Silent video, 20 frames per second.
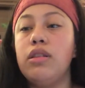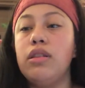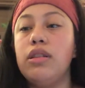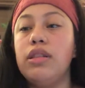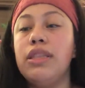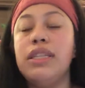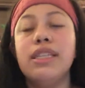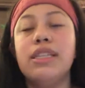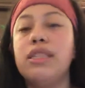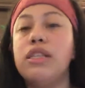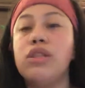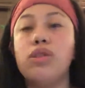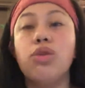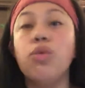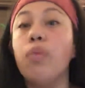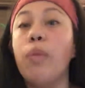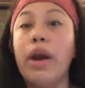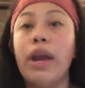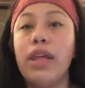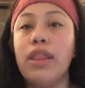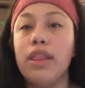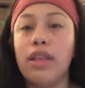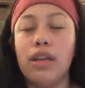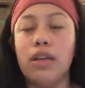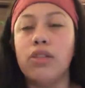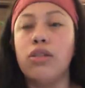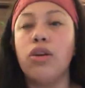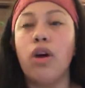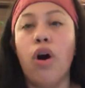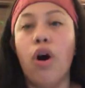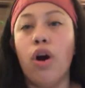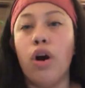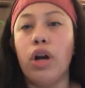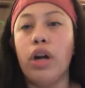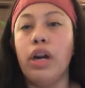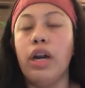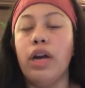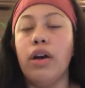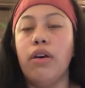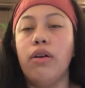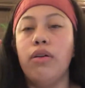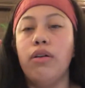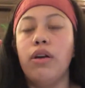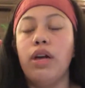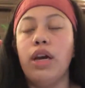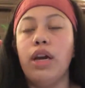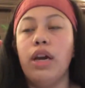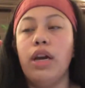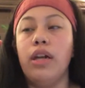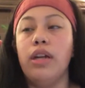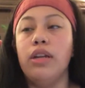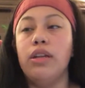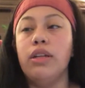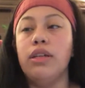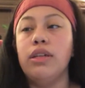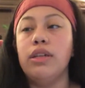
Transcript: this is the way things are now, and